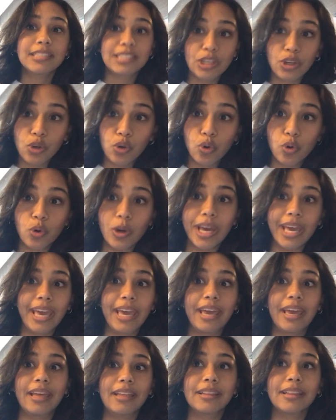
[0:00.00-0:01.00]
see you
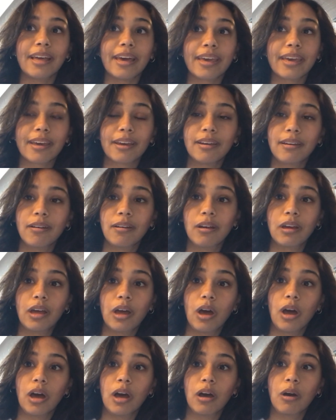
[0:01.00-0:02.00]
in like
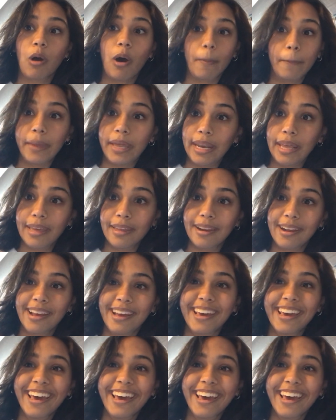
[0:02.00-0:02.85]
a minute.